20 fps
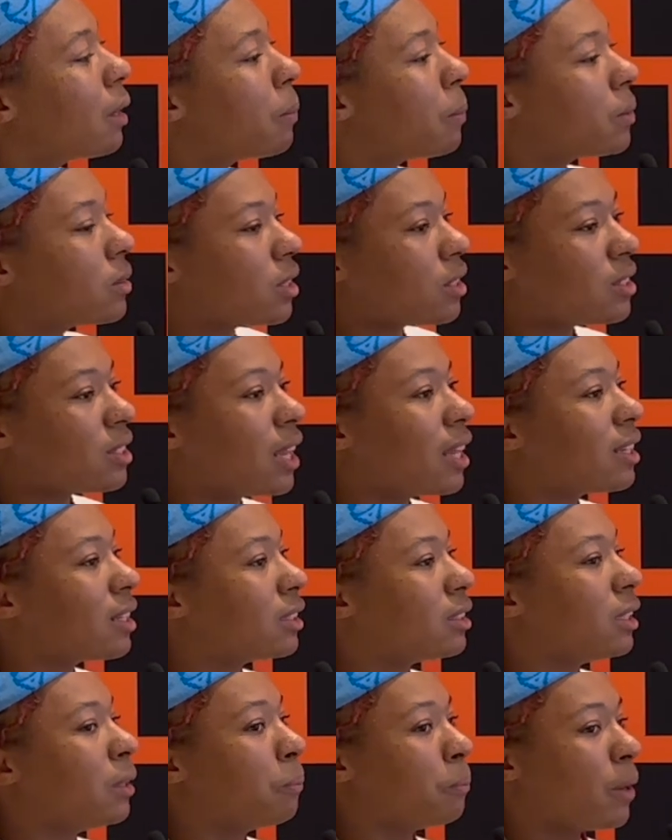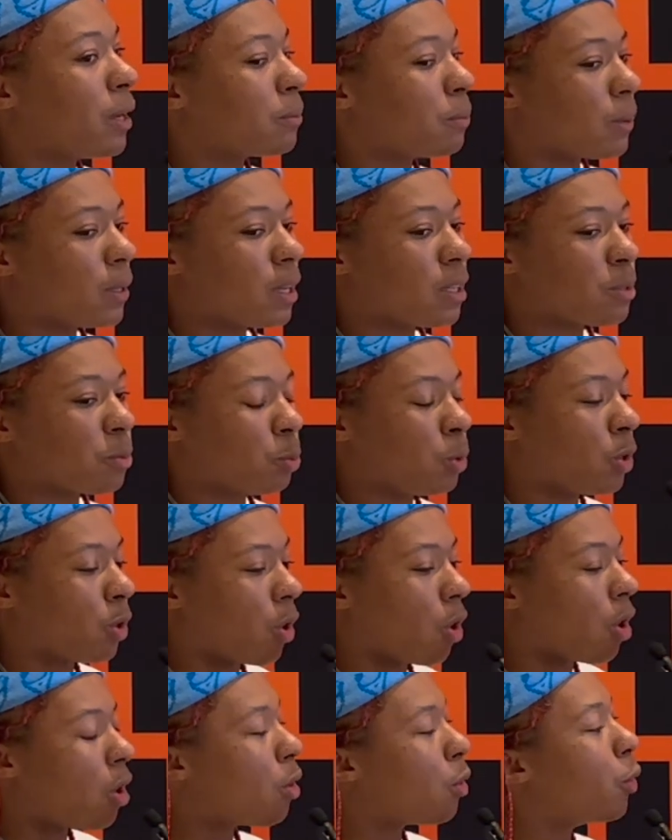able to take a deep breath because we're
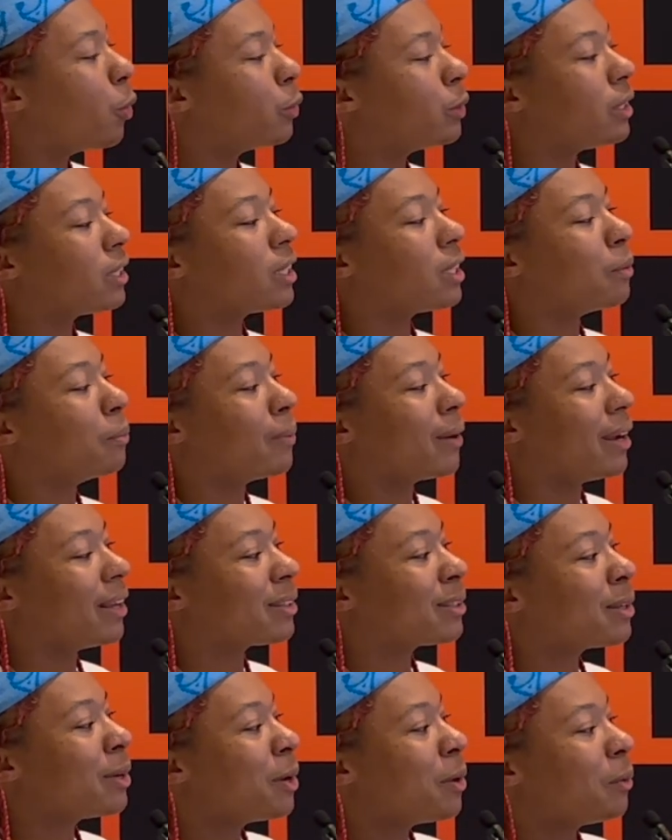all holding in a breath.